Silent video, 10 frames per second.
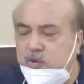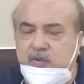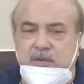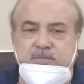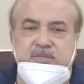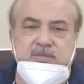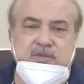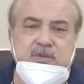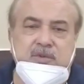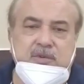You
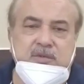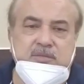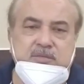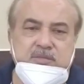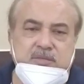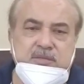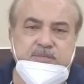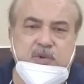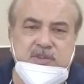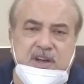will
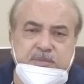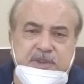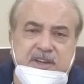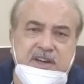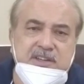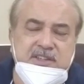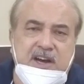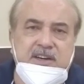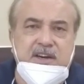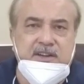put something
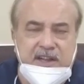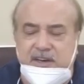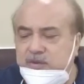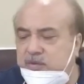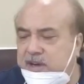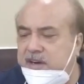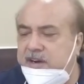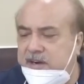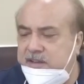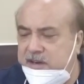inside and then you
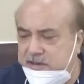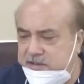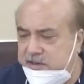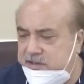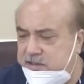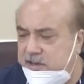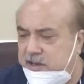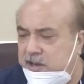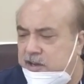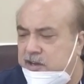can get the results.
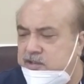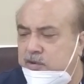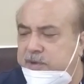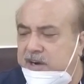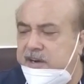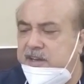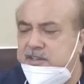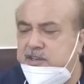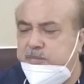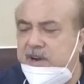So
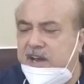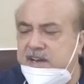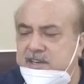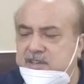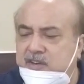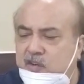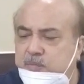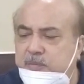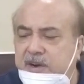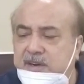building, supplies,
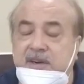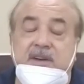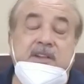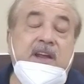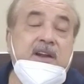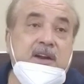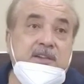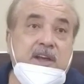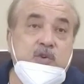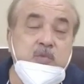equipment, then
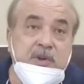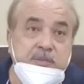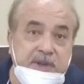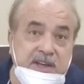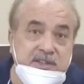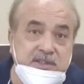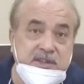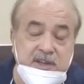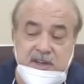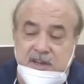are the human
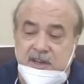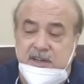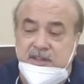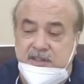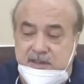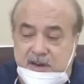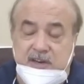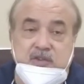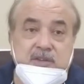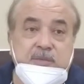beings. These are
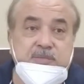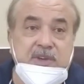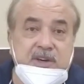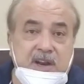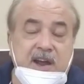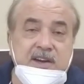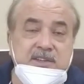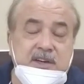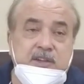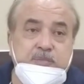also the
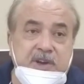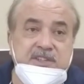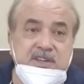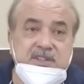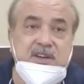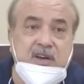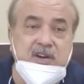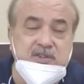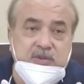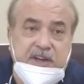clients of the patients are
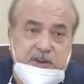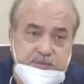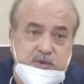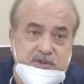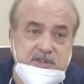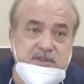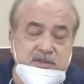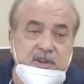also the inputs.